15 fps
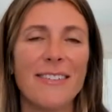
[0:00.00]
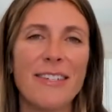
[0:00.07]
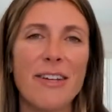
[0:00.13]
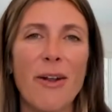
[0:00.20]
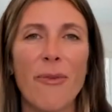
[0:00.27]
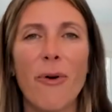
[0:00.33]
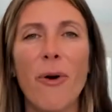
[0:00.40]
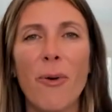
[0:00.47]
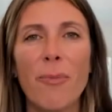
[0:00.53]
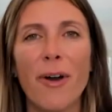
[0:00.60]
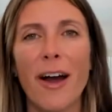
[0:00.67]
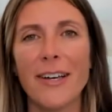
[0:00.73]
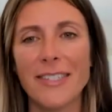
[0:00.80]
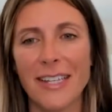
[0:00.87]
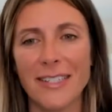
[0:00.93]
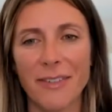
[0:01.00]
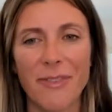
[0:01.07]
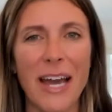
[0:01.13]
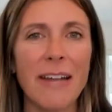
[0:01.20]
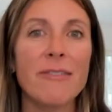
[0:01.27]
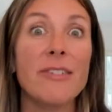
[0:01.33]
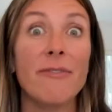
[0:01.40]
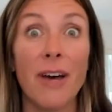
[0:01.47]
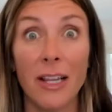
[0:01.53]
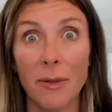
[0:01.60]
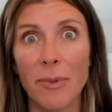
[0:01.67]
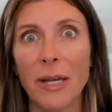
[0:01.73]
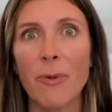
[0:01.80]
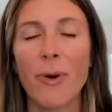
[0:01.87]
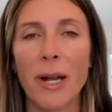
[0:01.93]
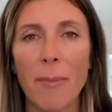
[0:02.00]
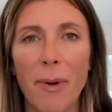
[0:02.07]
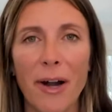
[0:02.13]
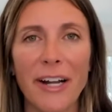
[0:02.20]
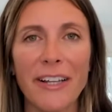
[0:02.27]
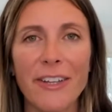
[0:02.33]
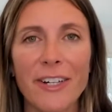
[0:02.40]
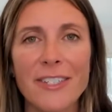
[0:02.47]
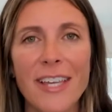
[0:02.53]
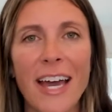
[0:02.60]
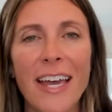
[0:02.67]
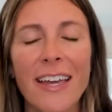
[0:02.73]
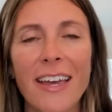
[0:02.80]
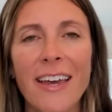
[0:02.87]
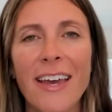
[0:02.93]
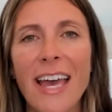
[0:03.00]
the whole process of kind of developing what a party looks like.